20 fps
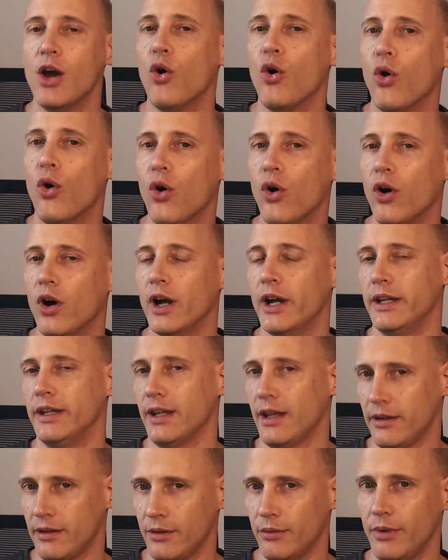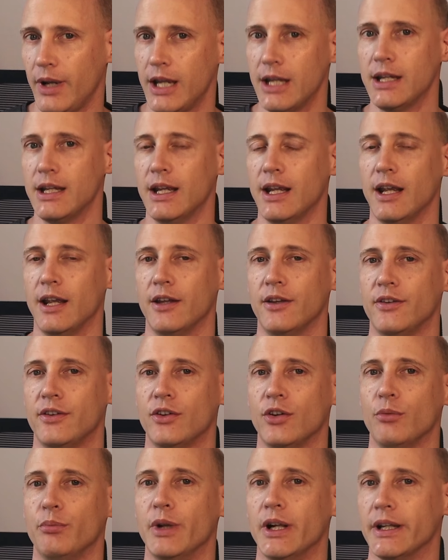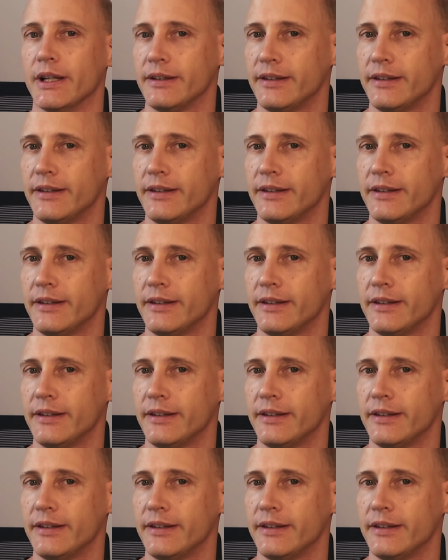or another way is to build a